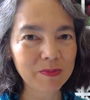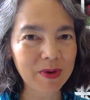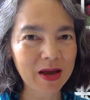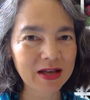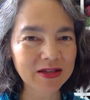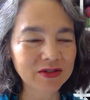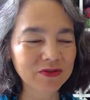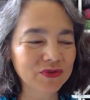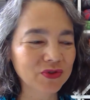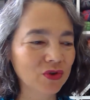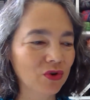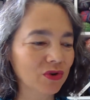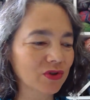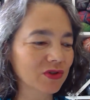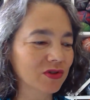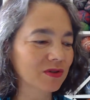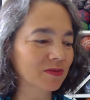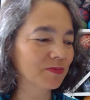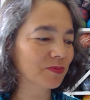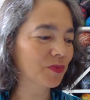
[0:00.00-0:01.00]
pairs of
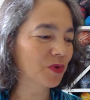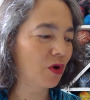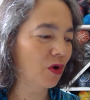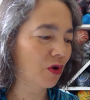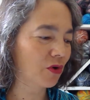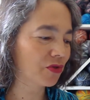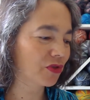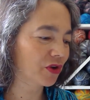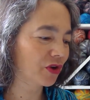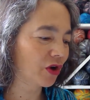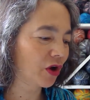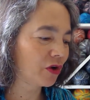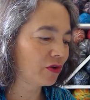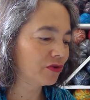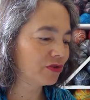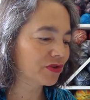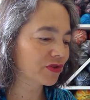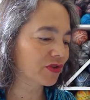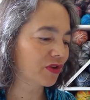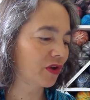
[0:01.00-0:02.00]
socks on the
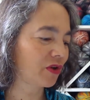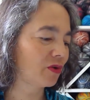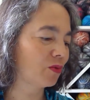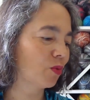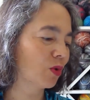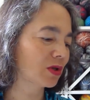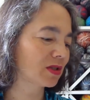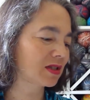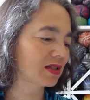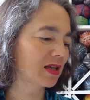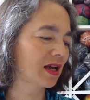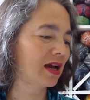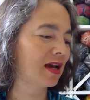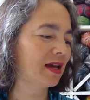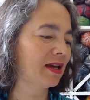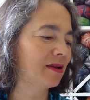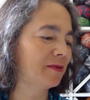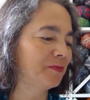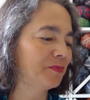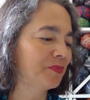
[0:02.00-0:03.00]
go. So once
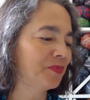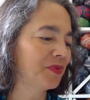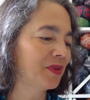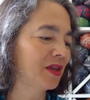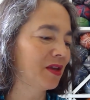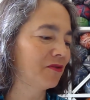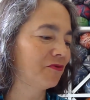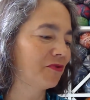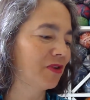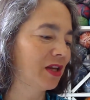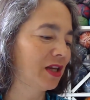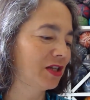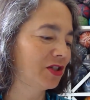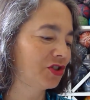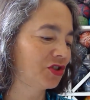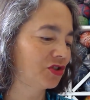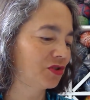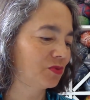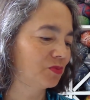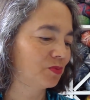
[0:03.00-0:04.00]
I
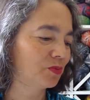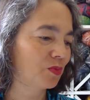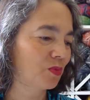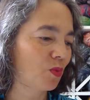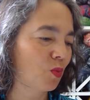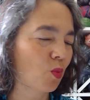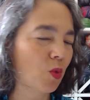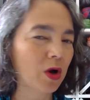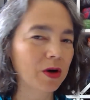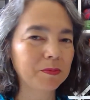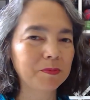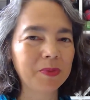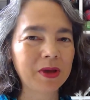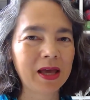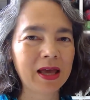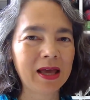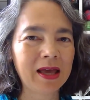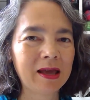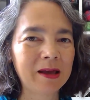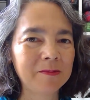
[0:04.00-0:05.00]
finish 1
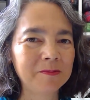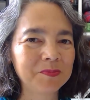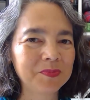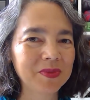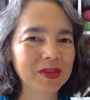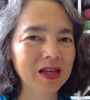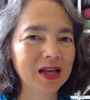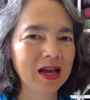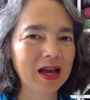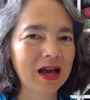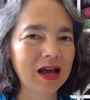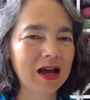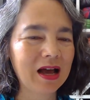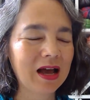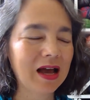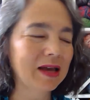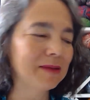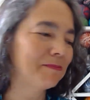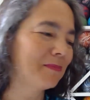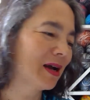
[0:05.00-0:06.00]
pair,
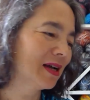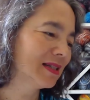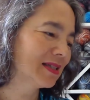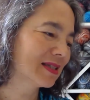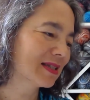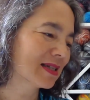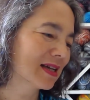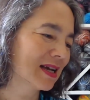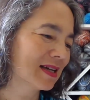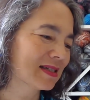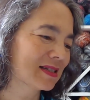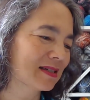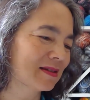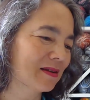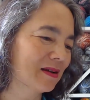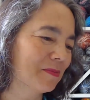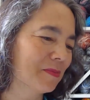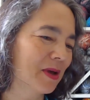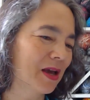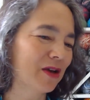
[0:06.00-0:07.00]
I might start
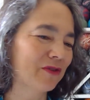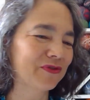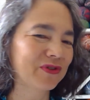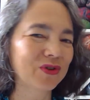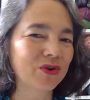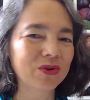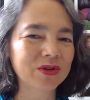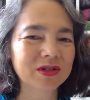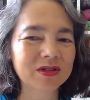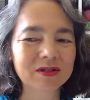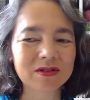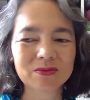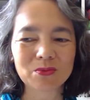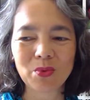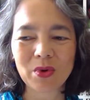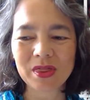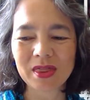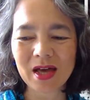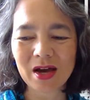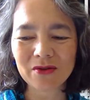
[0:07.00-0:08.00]
a pair of socks
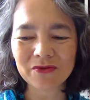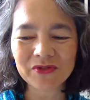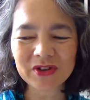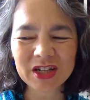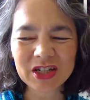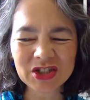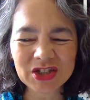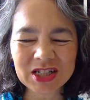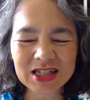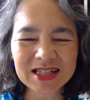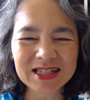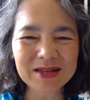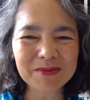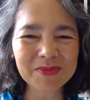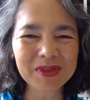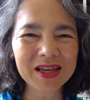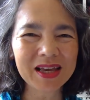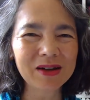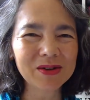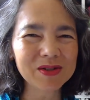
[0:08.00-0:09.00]
without finishing
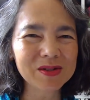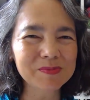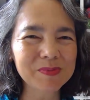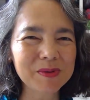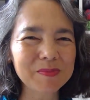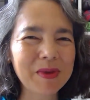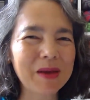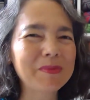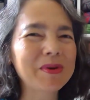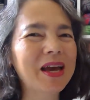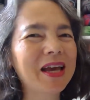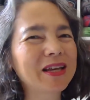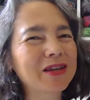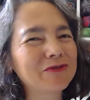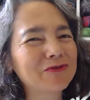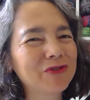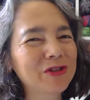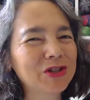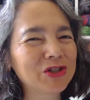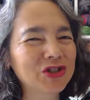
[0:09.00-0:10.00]
something else, but maybe I
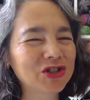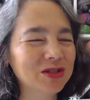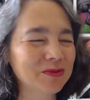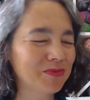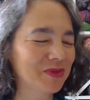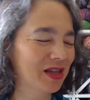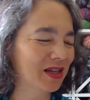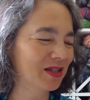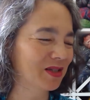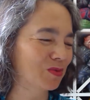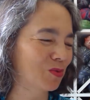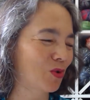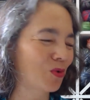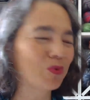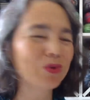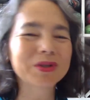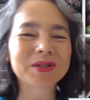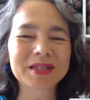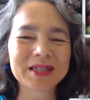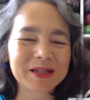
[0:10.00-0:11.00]
can finish something small.
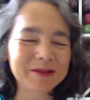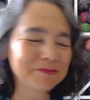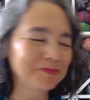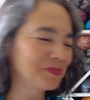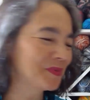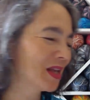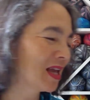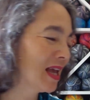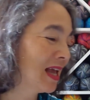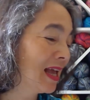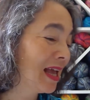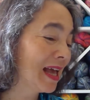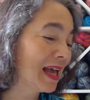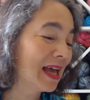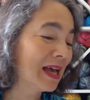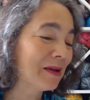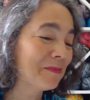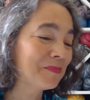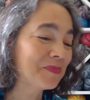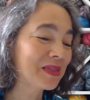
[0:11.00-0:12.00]
We'll see.
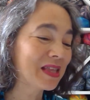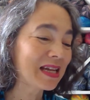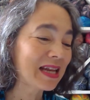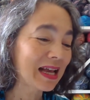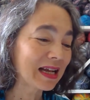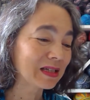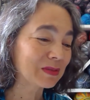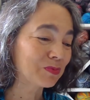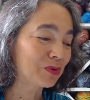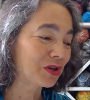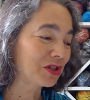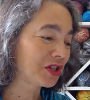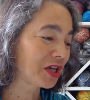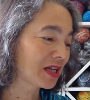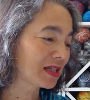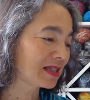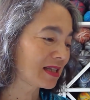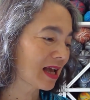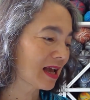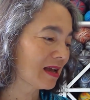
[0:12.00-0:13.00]
The next
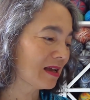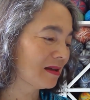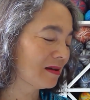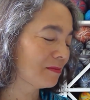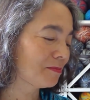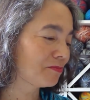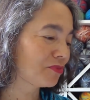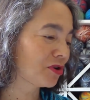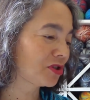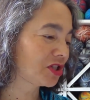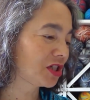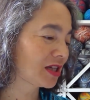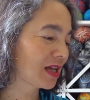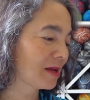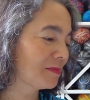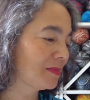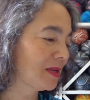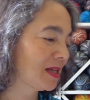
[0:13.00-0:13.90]
project I'm